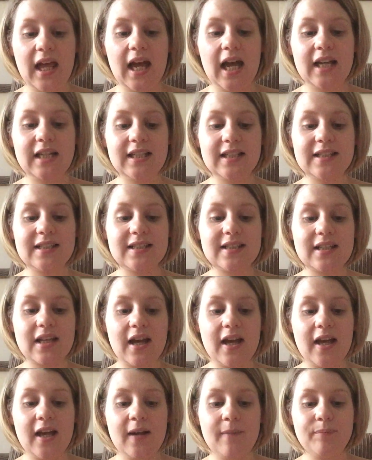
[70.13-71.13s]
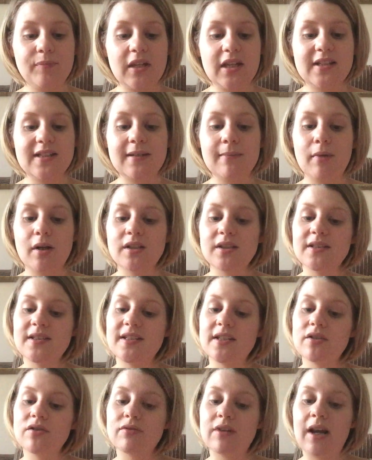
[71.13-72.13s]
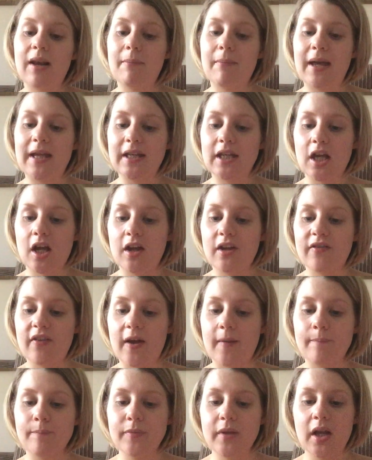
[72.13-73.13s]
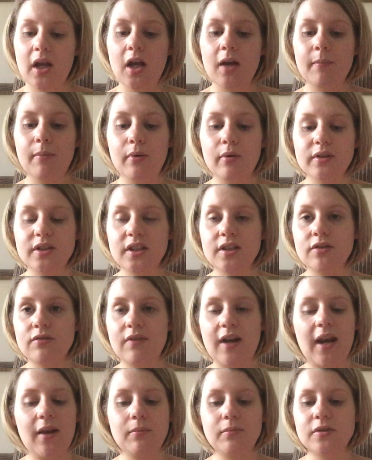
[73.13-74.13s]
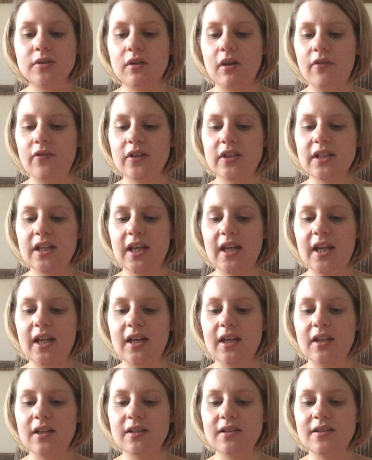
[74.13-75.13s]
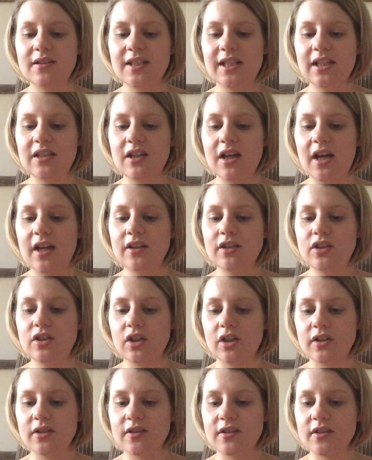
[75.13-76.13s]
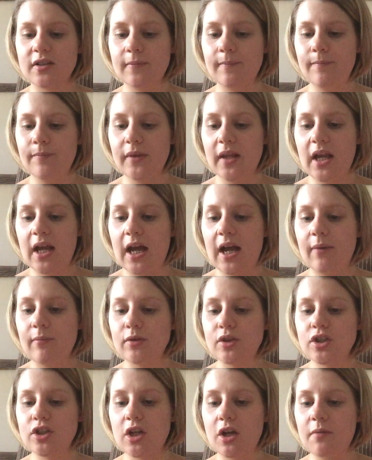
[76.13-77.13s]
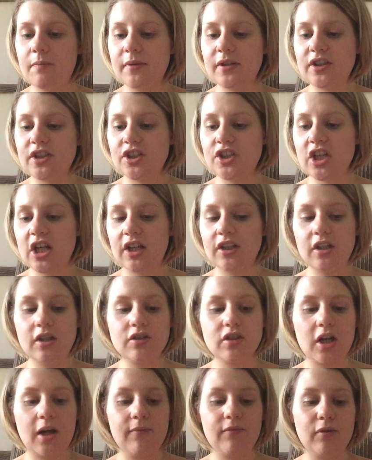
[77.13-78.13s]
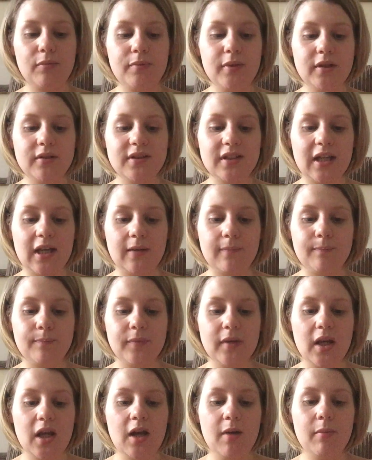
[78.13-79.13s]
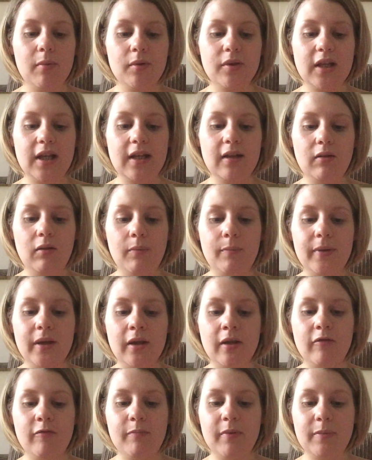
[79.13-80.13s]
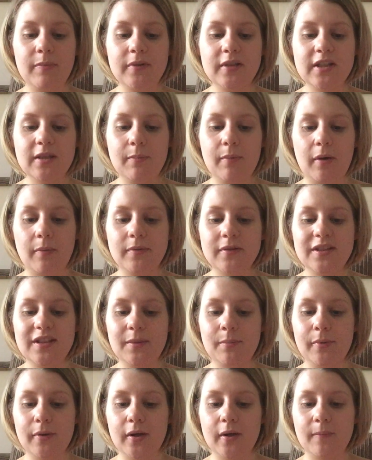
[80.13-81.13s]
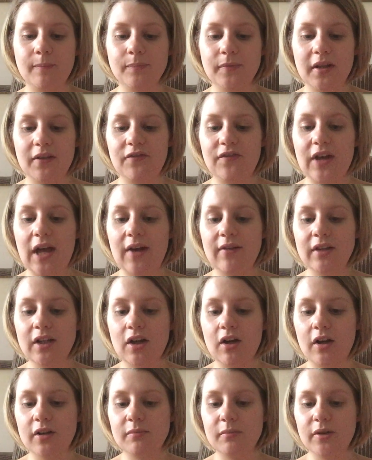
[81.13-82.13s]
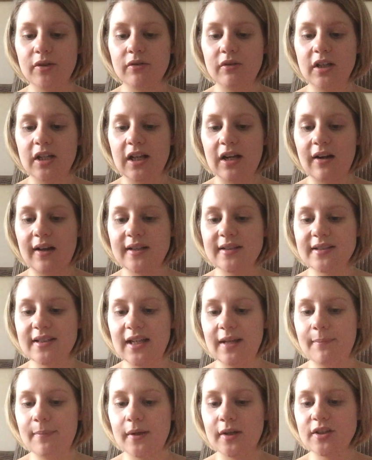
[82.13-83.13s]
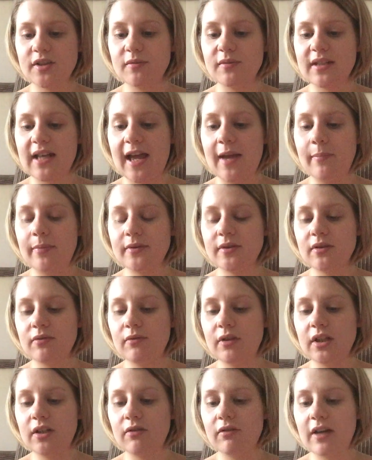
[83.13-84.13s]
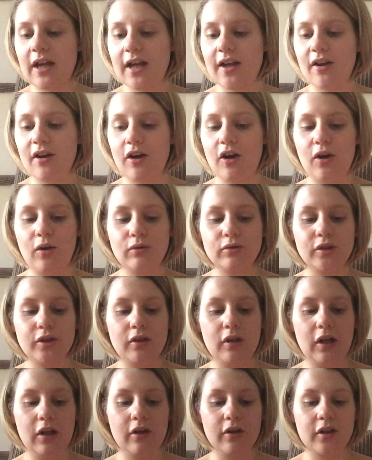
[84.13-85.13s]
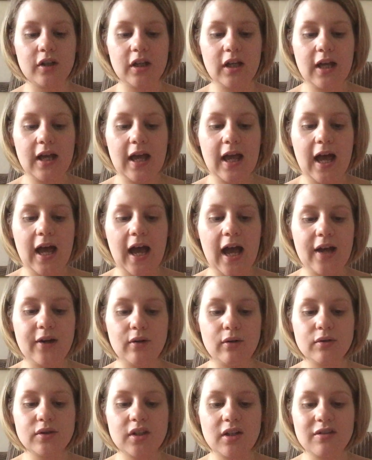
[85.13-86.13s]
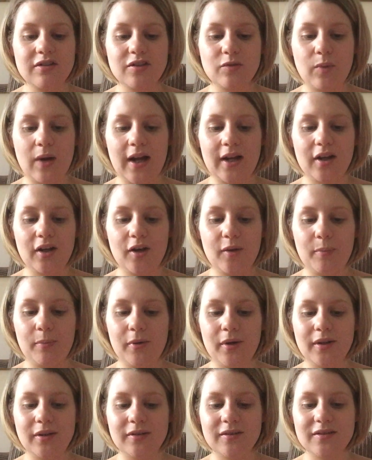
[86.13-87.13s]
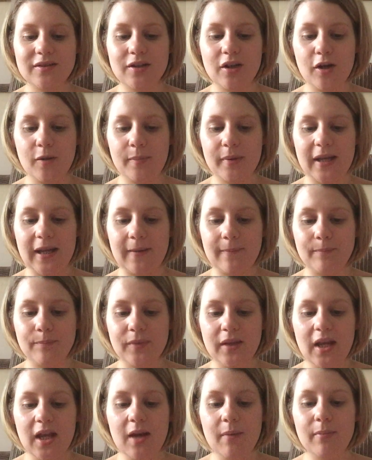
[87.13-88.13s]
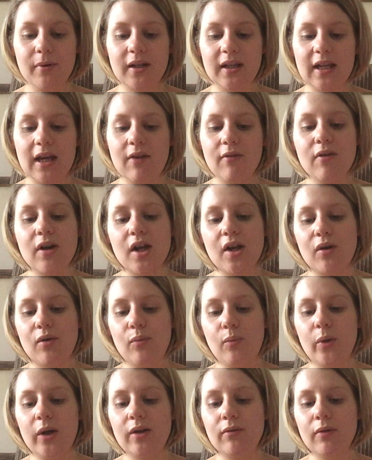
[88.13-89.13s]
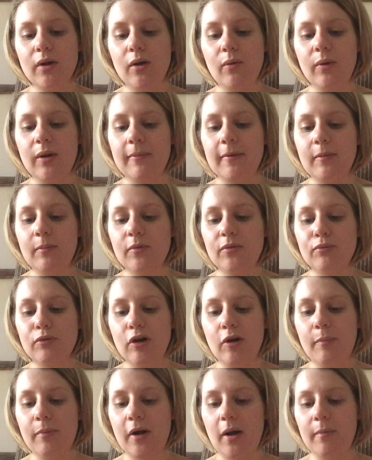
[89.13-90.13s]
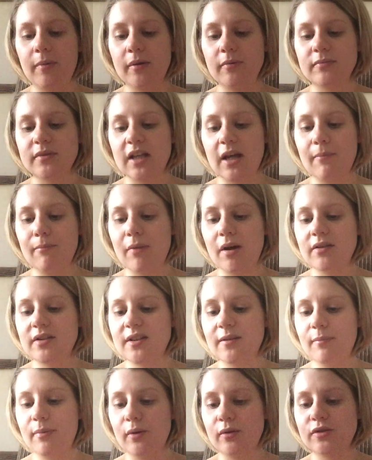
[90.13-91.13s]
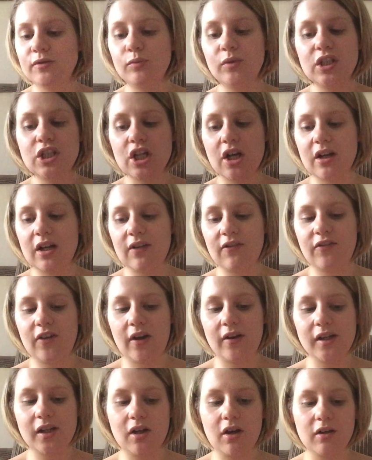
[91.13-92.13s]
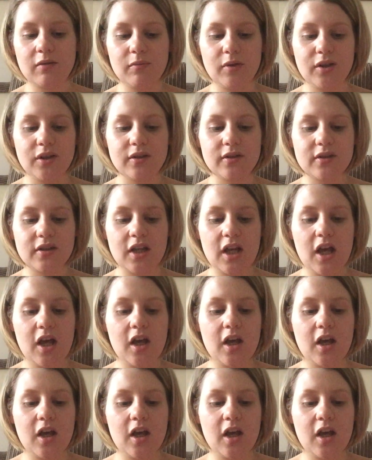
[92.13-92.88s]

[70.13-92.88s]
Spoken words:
And it's a modern Cinderella makeover. Poor Cinderella was covered in cedar and dust and was so busy she had no time for beauty. With a little bit of bippity-boppity-boo, a fairy godmother in a glass slipper, she was able to recreate a whole new look and also swag her prince hubby. But get real, we real women with real problems, and most important, we don't have fairy godmothers.